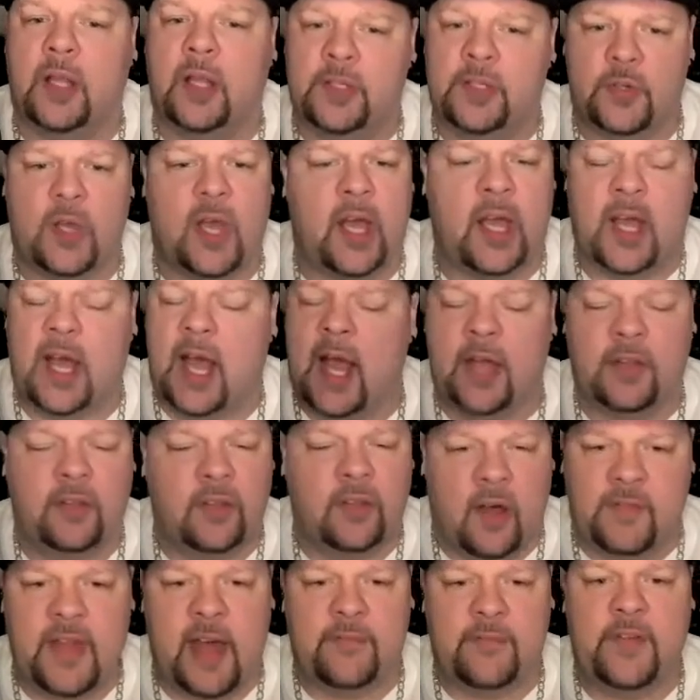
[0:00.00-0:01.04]
As I
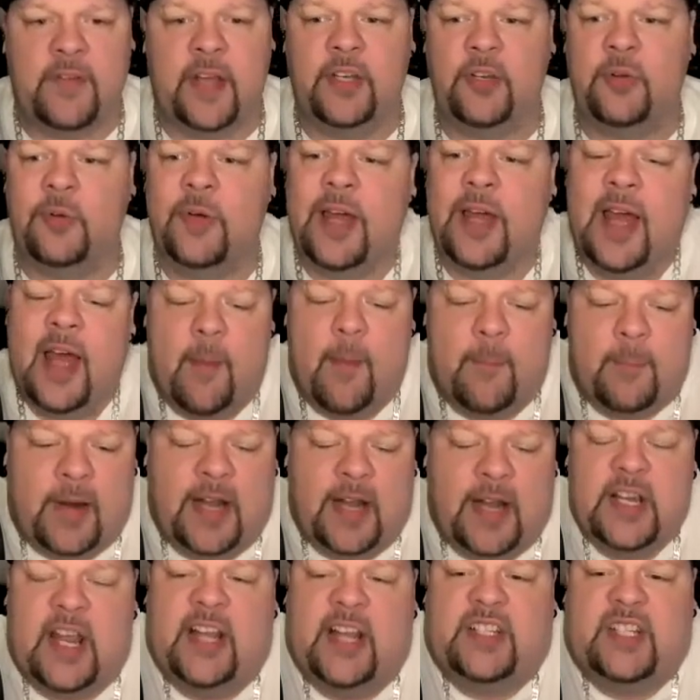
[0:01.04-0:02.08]
love that venue, but
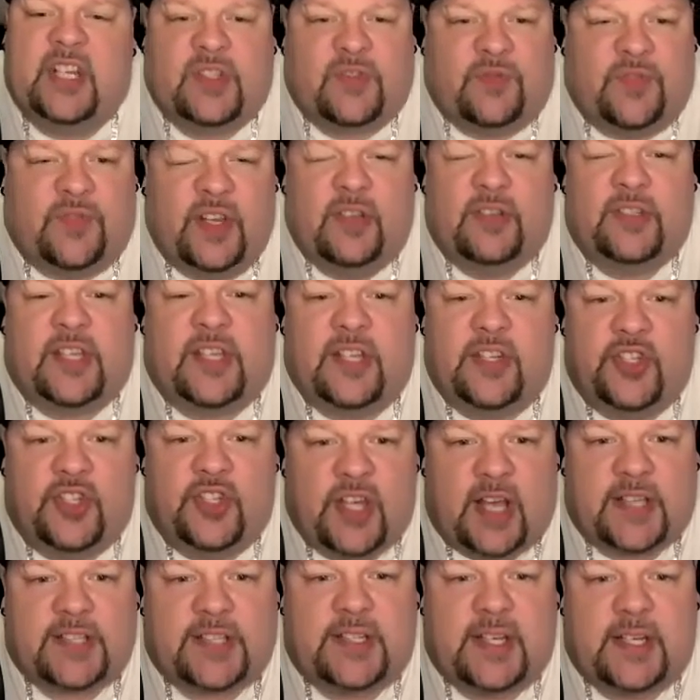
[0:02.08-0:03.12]
it just feels
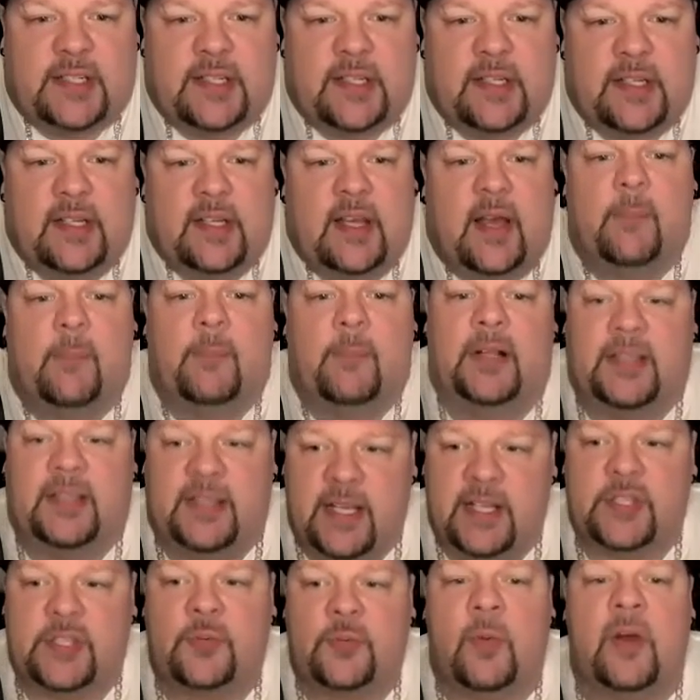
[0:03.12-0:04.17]
congested. But
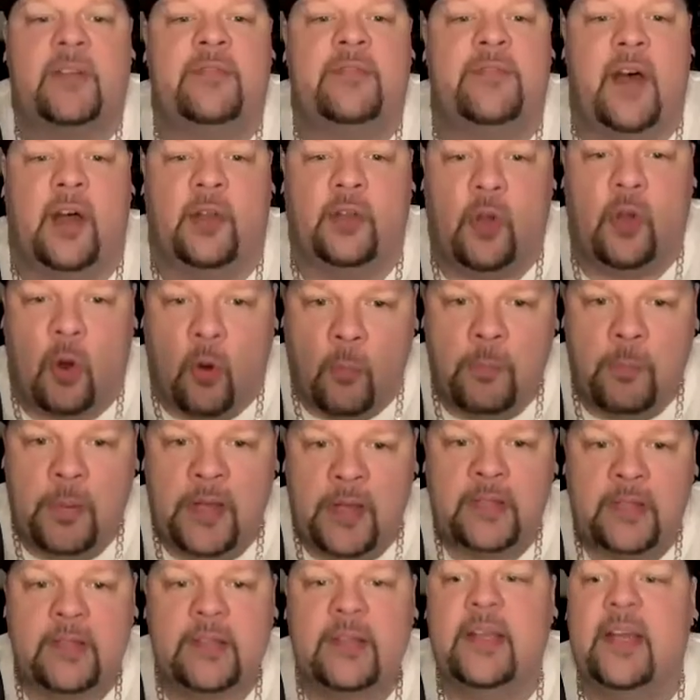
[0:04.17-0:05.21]
this one felt
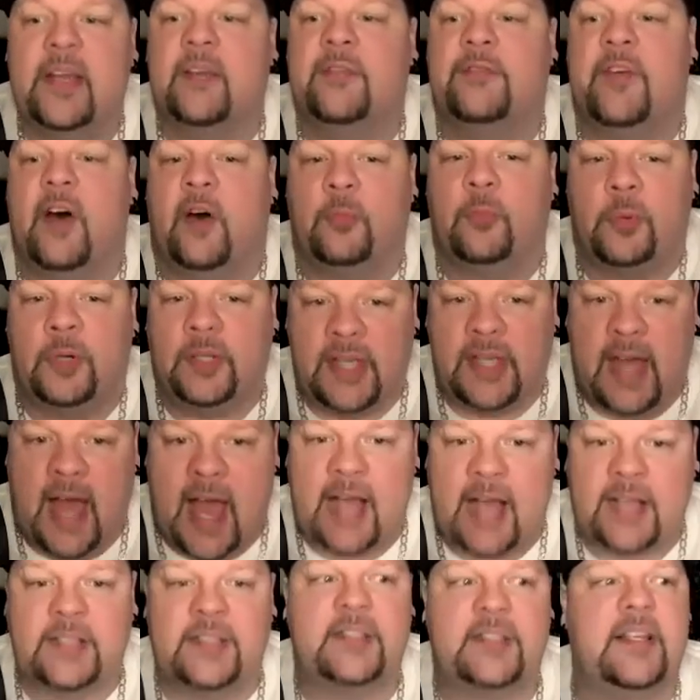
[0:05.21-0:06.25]
open. It felt
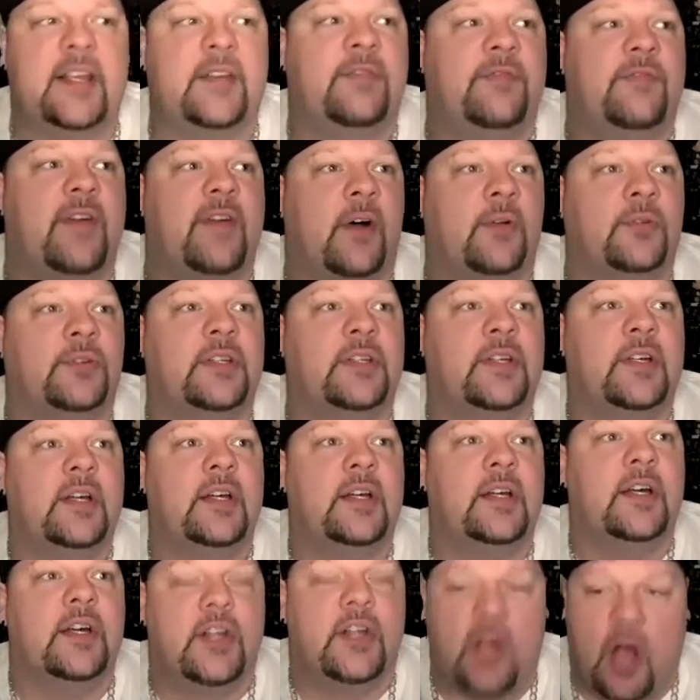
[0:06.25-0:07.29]
relaxed. It felt
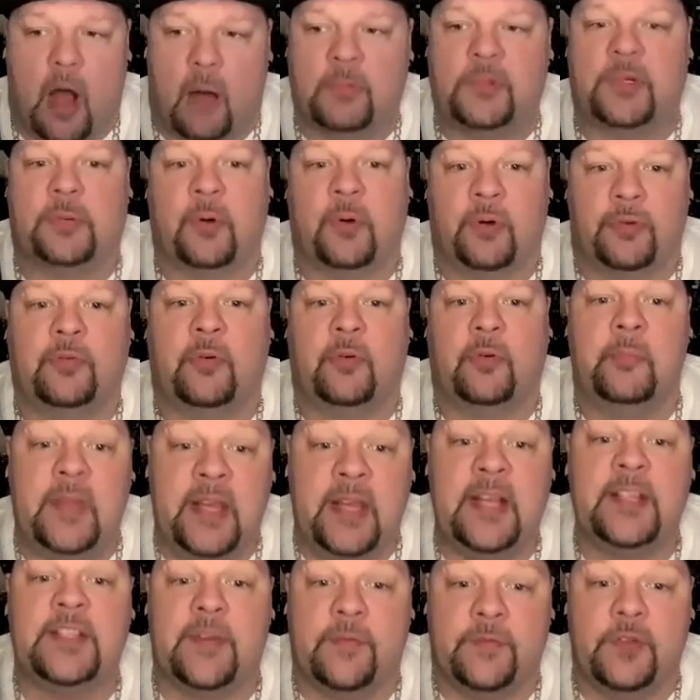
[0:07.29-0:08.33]
comfortable for me
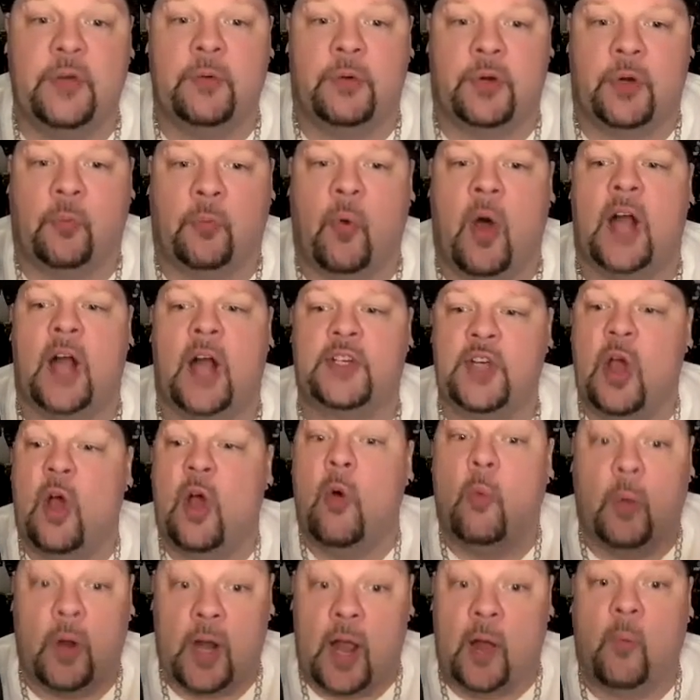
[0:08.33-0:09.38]
as a viewer to watch.
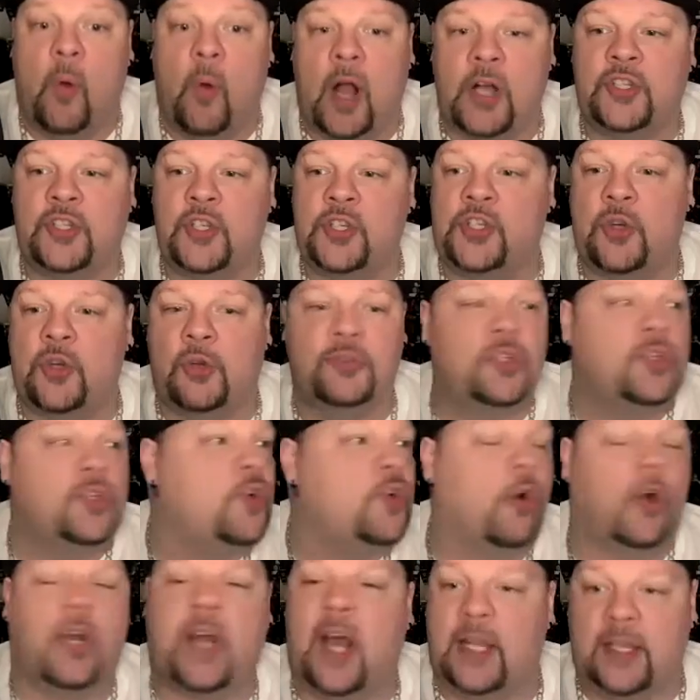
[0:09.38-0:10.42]
When I watch the shows in New
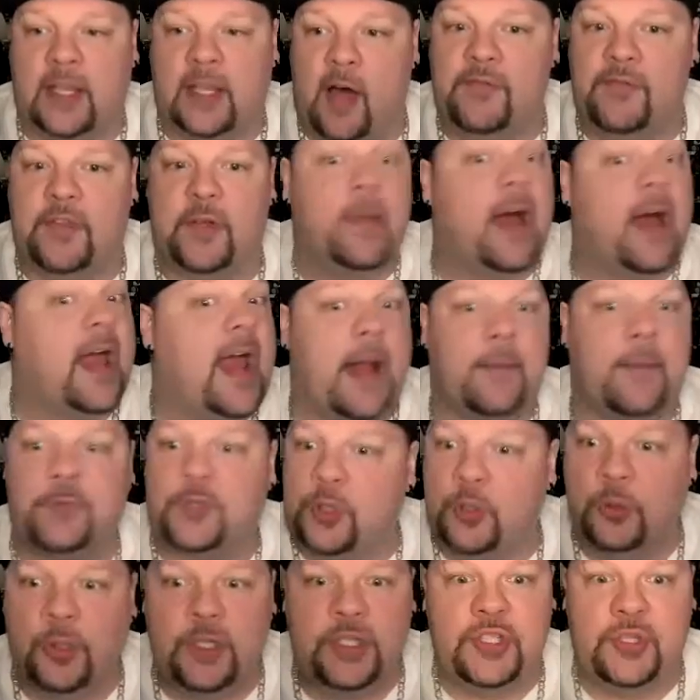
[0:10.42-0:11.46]
York, I love them. I
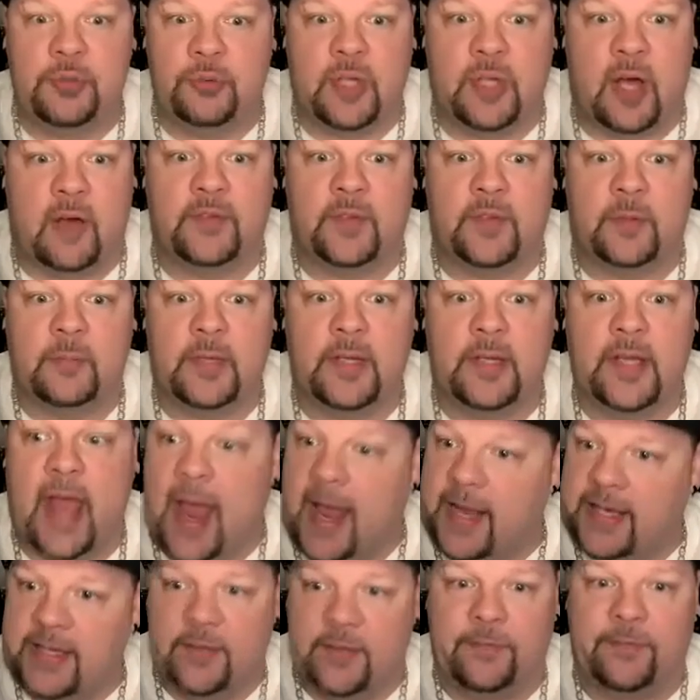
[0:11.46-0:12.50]
absolutely do love them.
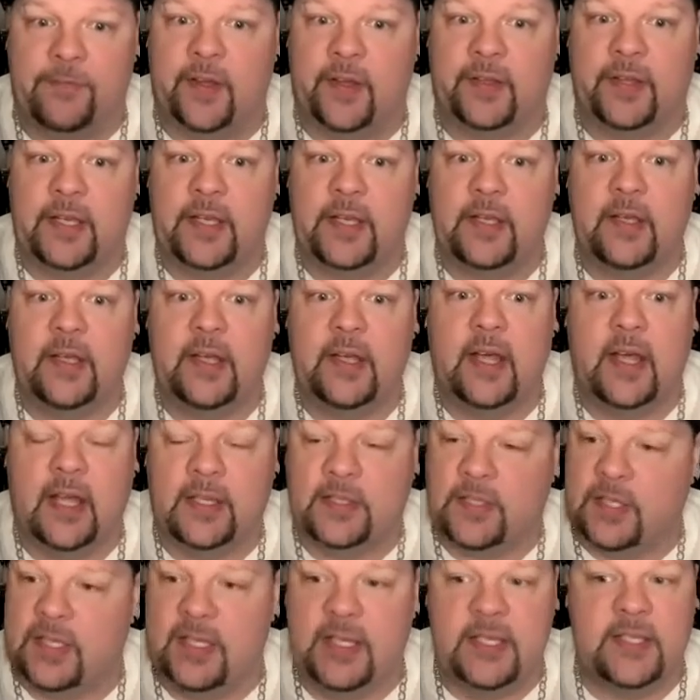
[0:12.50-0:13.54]
And in Philly at
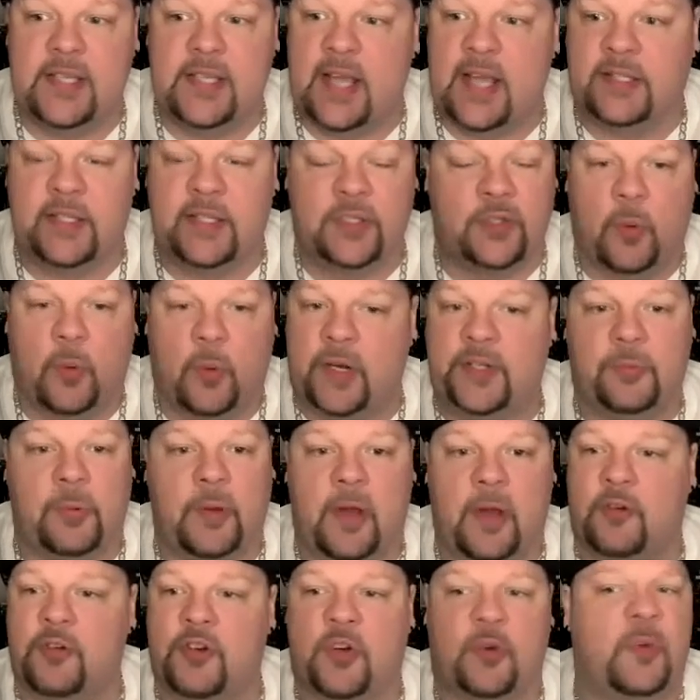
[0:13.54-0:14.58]
the
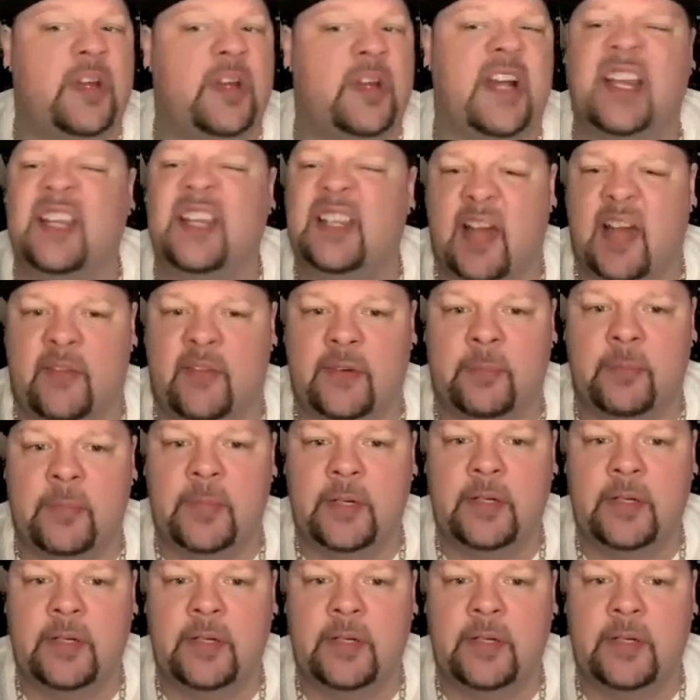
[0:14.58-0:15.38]
2300 Arena, I love them.